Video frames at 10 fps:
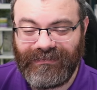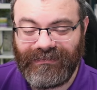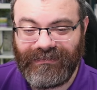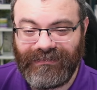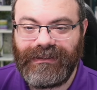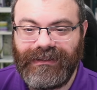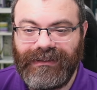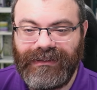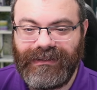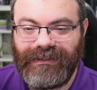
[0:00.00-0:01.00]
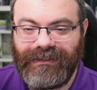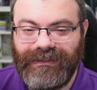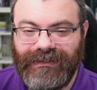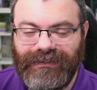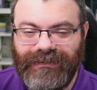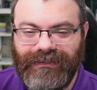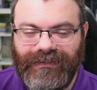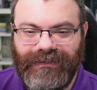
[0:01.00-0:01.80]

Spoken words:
(no one is talking)